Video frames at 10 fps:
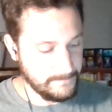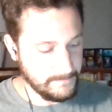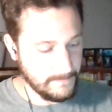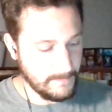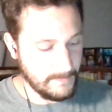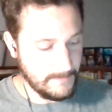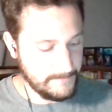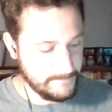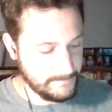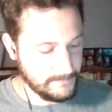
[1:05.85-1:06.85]

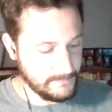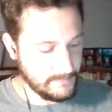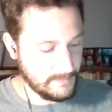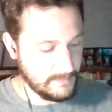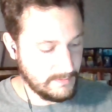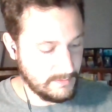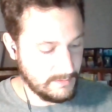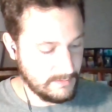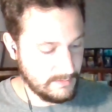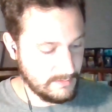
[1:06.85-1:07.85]

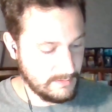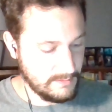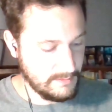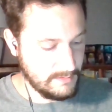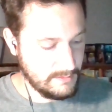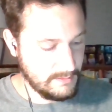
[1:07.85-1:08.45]
Nothing is said.